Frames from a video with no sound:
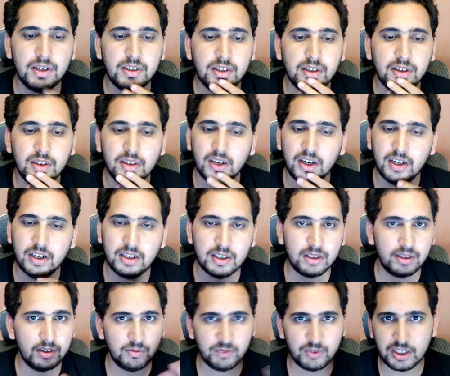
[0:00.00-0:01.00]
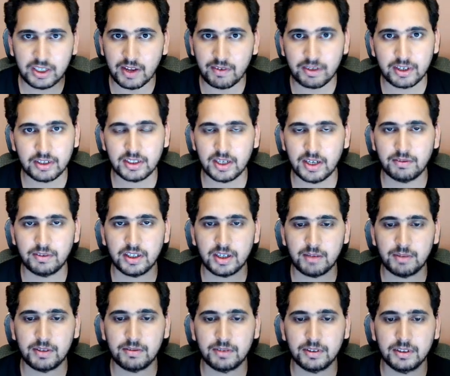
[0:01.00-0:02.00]
But we never received the
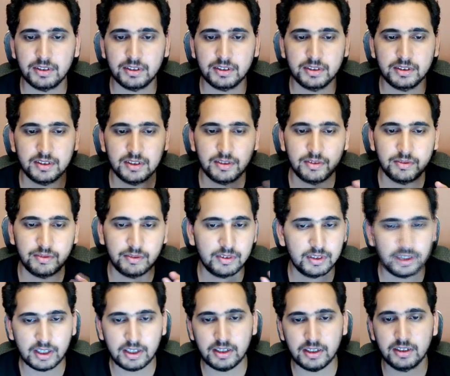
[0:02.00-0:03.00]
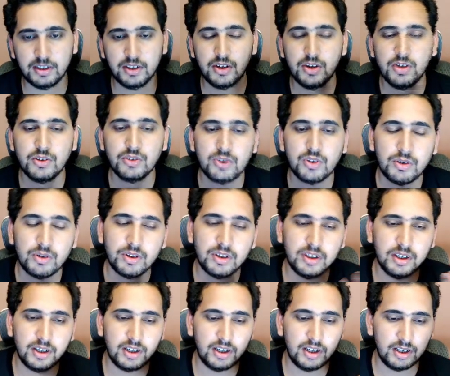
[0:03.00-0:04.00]
commit for this, right? So
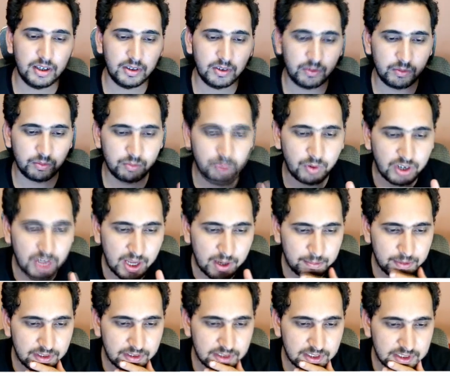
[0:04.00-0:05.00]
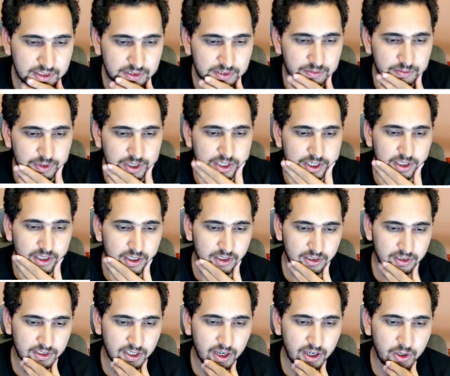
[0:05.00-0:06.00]
what happens is we
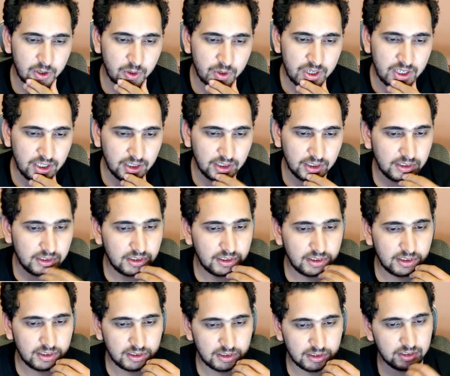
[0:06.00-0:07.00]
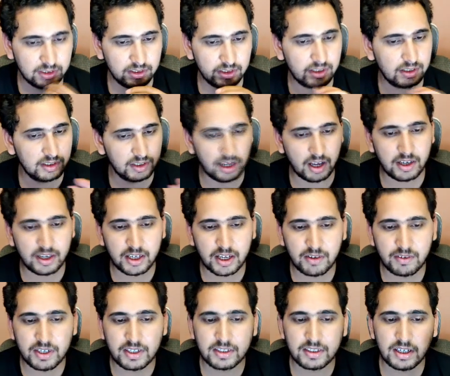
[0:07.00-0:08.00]
start doing, our
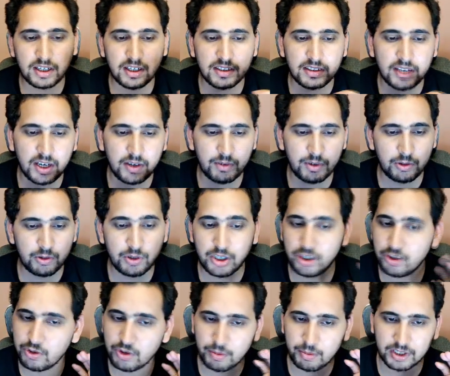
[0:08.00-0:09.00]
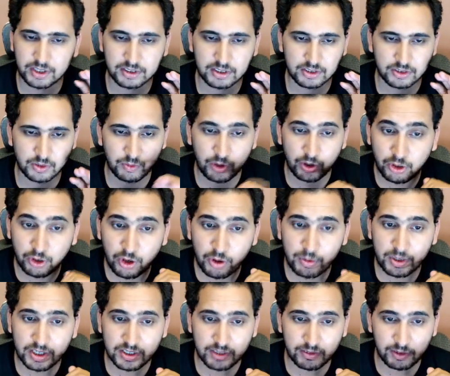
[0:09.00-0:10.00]
recovery starts and we do redo operation. So what all
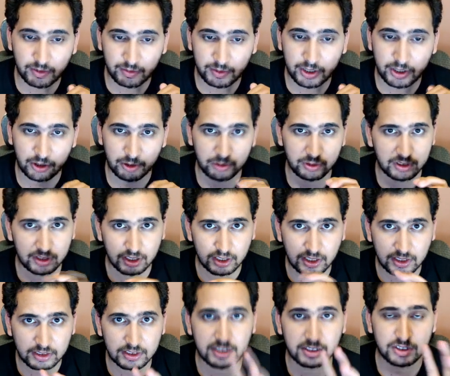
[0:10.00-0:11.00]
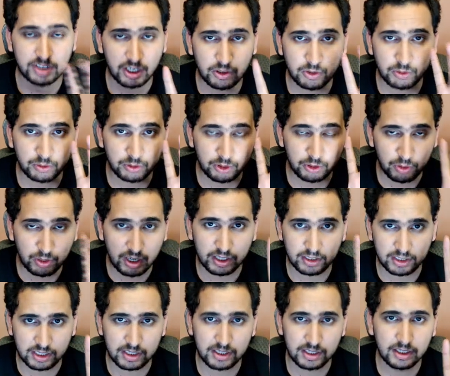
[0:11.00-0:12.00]
operation will we redo? Let's try to look
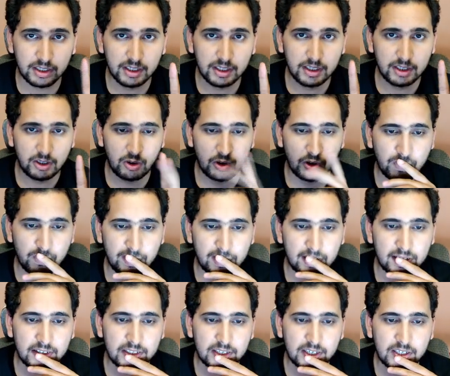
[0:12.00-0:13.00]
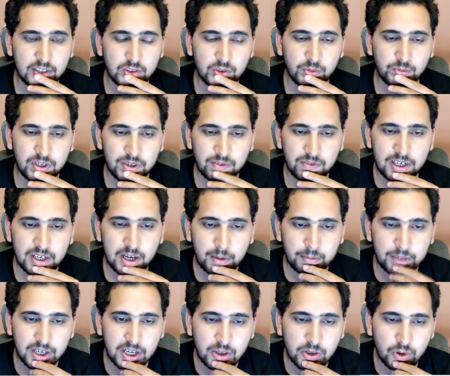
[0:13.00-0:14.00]
at the log file, right? So we will
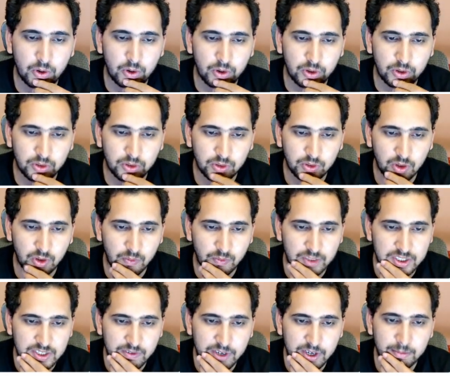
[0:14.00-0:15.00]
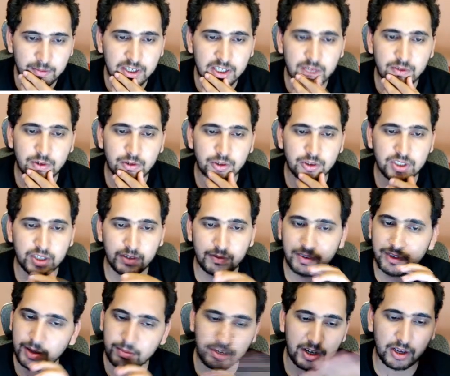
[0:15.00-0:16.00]
update, whichever updates we could see,
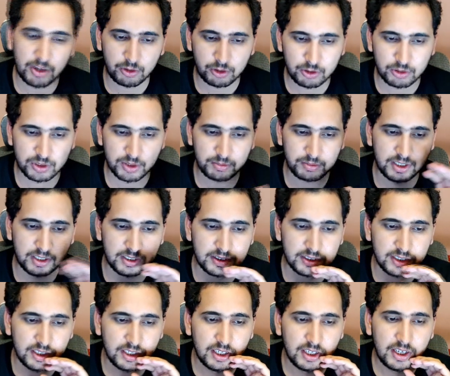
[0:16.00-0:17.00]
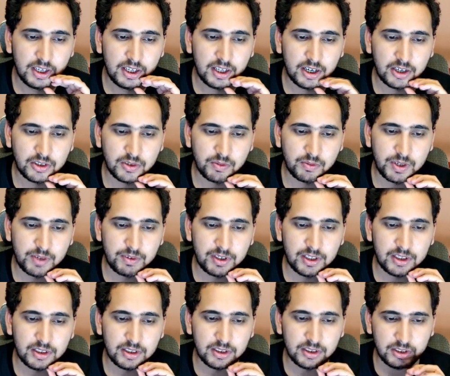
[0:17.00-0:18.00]
we will apply all those updates, right? So we
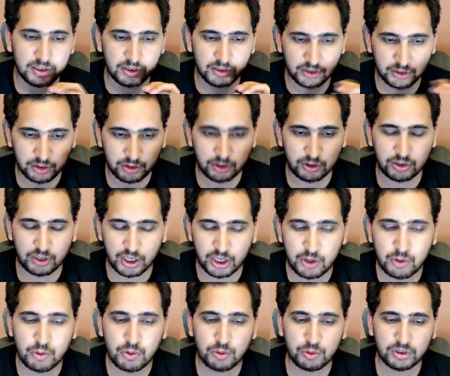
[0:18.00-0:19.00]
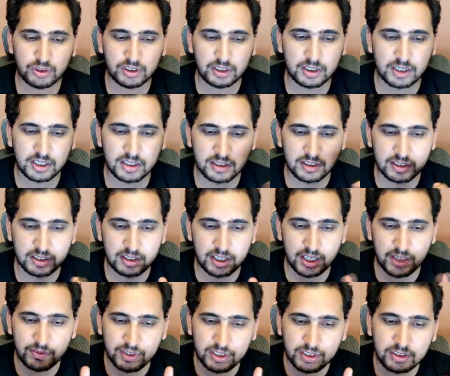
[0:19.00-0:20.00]
will redo the transaction
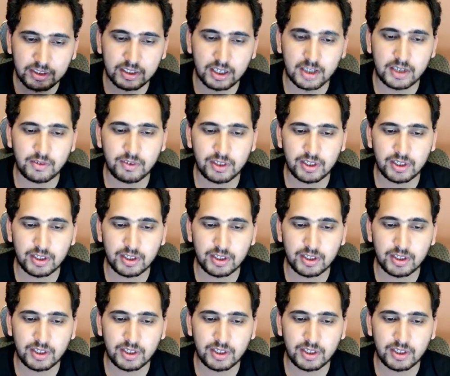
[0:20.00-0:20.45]
T1, right?